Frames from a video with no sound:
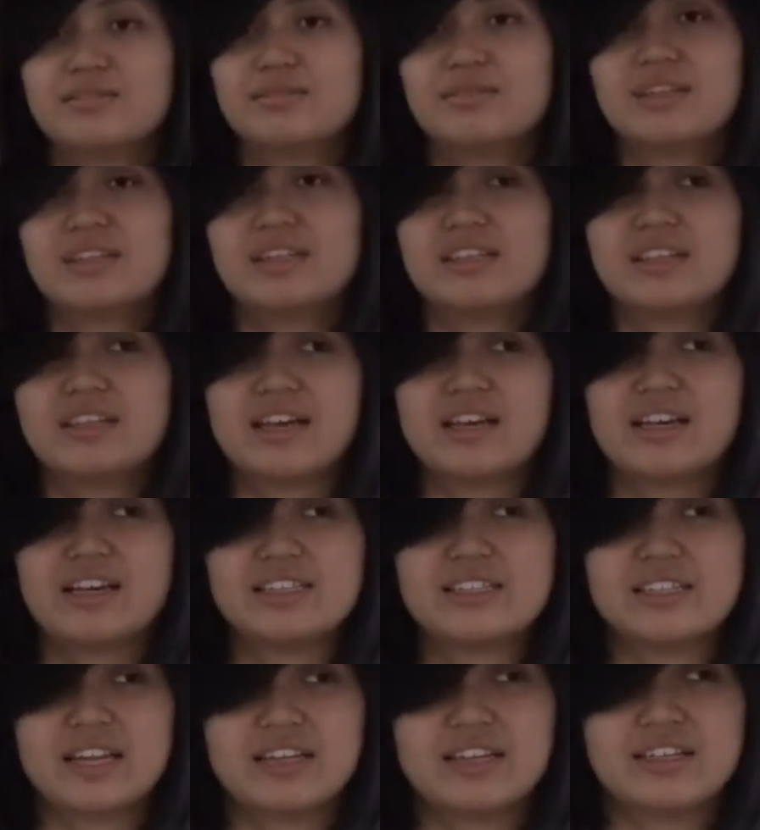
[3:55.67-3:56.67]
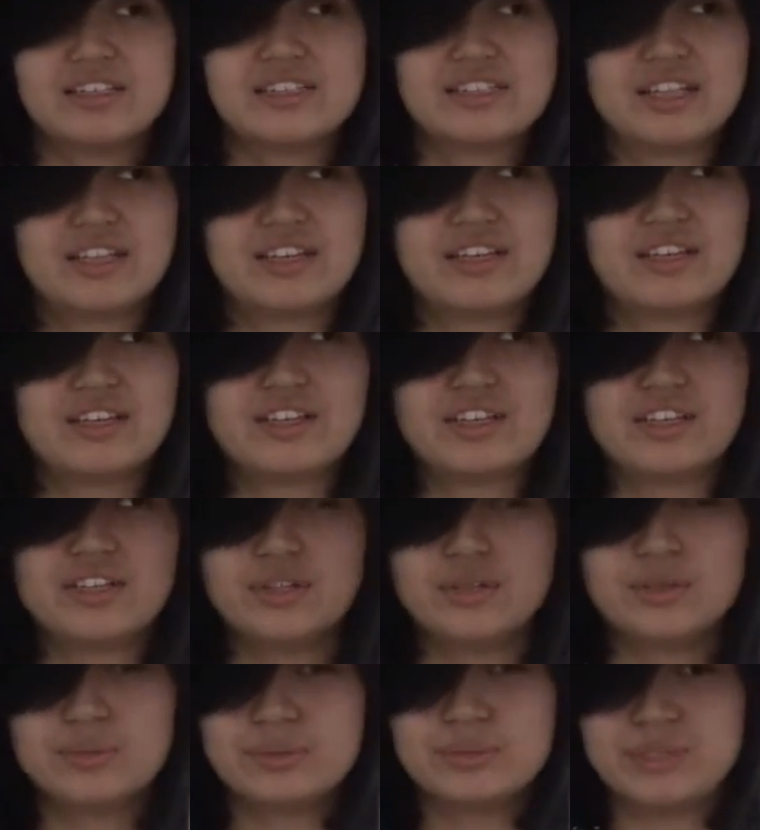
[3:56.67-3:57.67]
really nice, and it's like
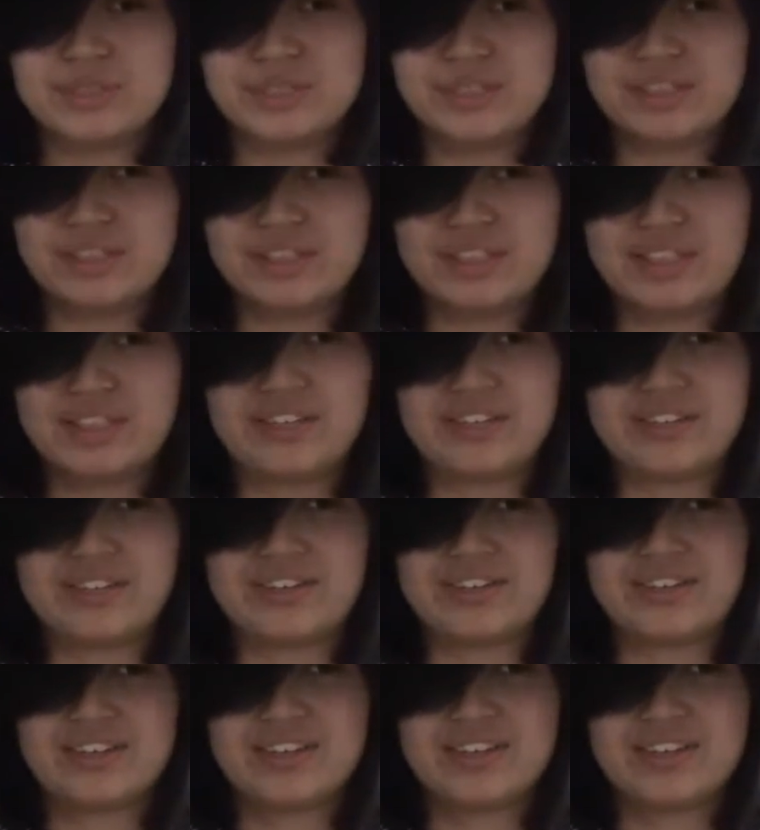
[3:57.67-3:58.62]
huge in here.